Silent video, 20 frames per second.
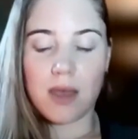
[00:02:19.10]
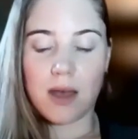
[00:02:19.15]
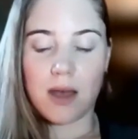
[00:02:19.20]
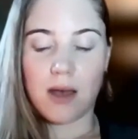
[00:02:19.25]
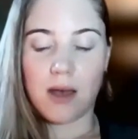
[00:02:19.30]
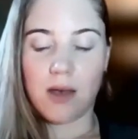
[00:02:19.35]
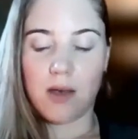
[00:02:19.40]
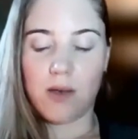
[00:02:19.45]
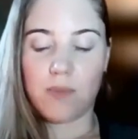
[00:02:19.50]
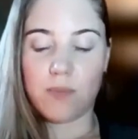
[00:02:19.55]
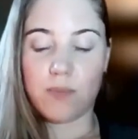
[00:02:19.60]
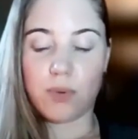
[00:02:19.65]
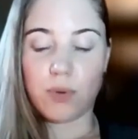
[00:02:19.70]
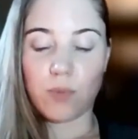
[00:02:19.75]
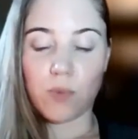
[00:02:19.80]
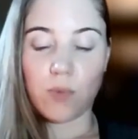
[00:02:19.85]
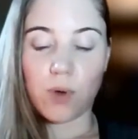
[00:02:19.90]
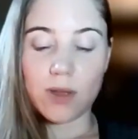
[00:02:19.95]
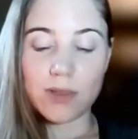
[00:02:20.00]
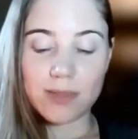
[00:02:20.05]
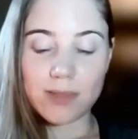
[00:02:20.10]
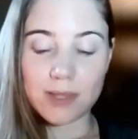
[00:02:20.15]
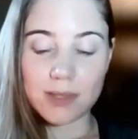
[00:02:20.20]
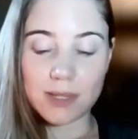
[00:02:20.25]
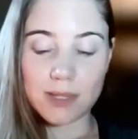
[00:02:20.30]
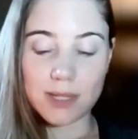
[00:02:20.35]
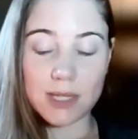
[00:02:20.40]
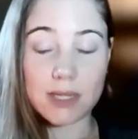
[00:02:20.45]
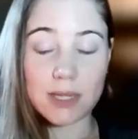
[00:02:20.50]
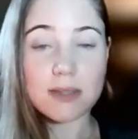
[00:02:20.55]
But one thing
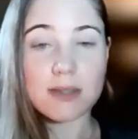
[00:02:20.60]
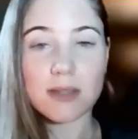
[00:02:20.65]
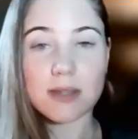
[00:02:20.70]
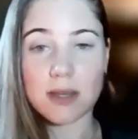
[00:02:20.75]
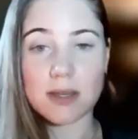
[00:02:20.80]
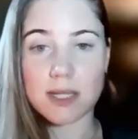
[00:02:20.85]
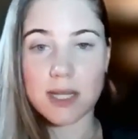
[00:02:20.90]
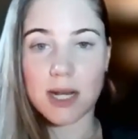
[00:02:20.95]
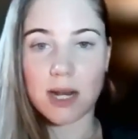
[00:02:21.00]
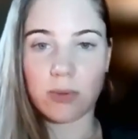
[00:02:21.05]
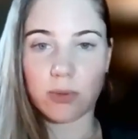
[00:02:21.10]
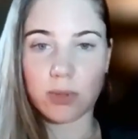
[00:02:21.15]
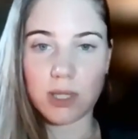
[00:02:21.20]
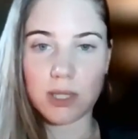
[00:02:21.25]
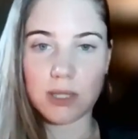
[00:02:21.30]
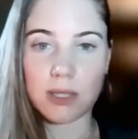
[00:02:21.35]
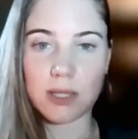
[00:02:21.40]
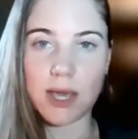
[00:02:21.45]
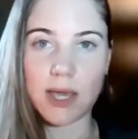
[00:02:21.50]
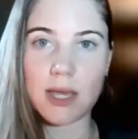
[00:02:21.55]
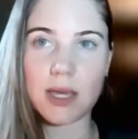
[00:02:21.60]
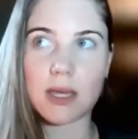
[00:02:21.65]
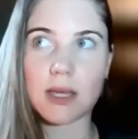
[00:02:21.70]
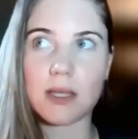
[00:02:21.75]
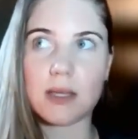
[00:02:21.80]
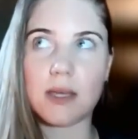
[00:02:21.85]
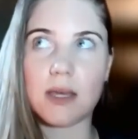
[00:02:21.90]
that he says that I really like